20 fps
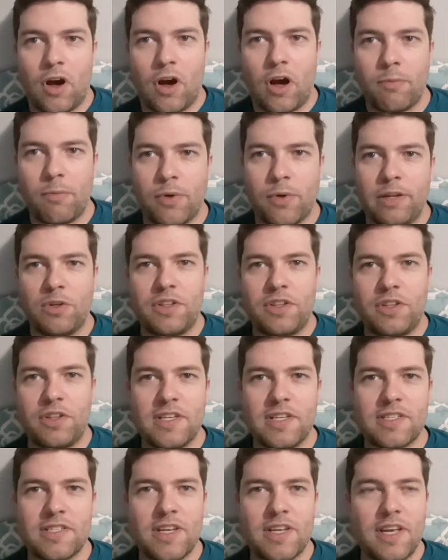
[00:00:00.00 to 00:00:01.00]
with
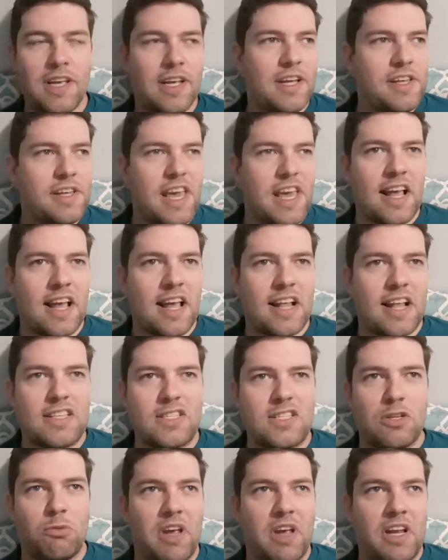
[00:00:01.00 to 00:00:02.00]
this cancel
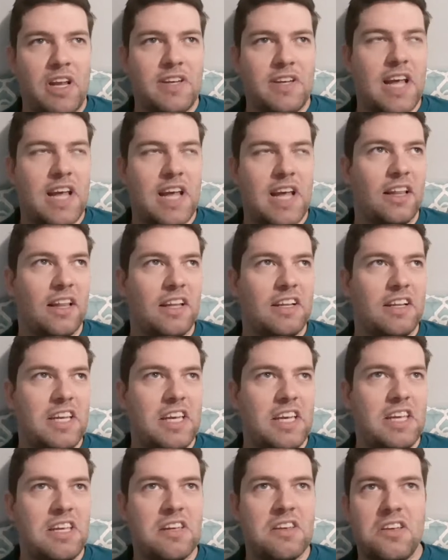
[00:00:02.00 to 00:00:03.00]
mentality,
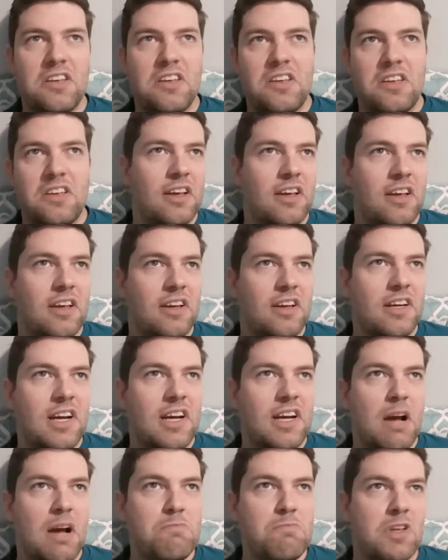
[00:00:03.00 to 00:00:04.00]
I'm
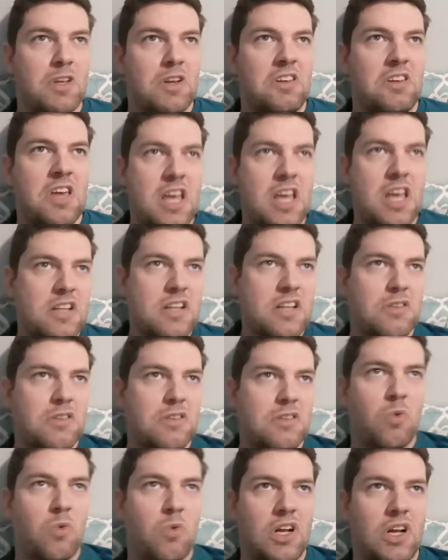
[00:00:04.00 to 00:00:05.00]
gonna cancel
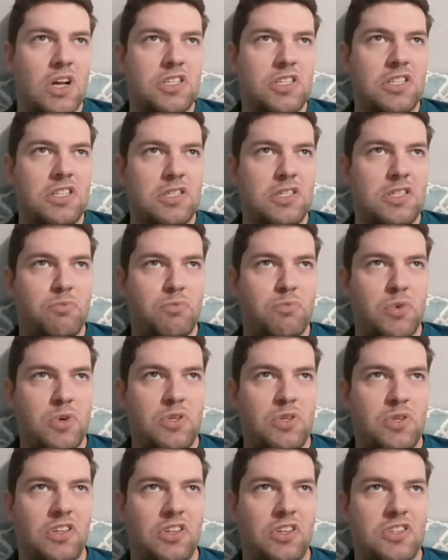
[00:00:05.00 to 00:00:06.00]
watching this person
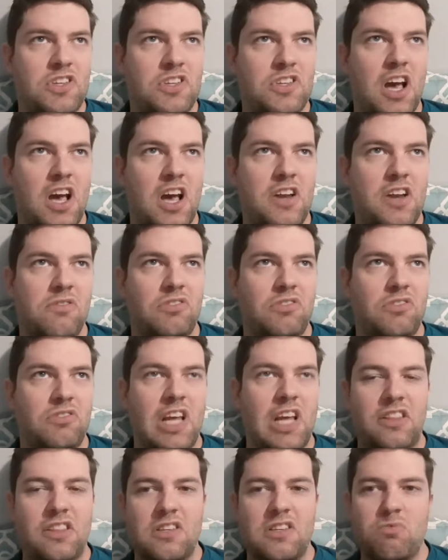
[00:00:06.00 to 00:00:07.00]
because I don't like
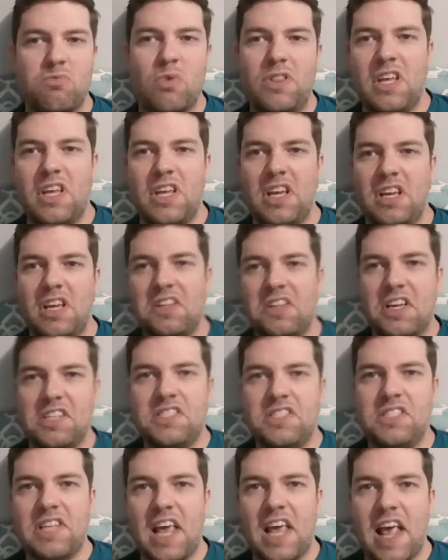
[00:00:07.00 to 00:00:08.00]
this one thing they
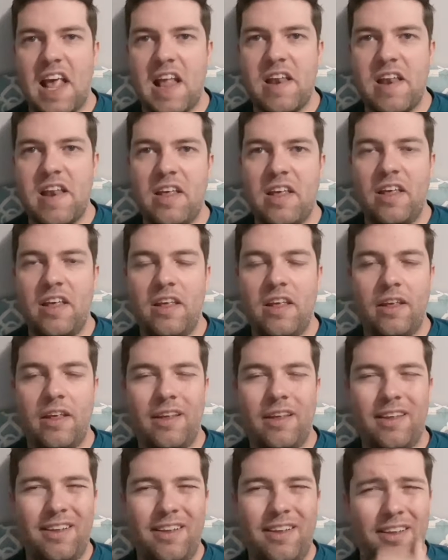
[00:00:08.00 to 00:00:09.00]
said.
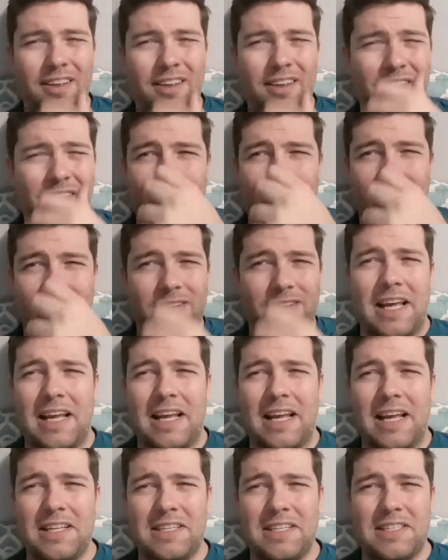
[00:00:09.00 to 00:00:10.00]
That
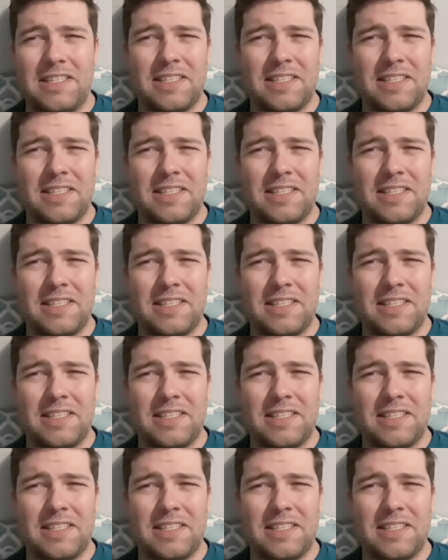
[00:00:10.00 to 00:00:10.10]
is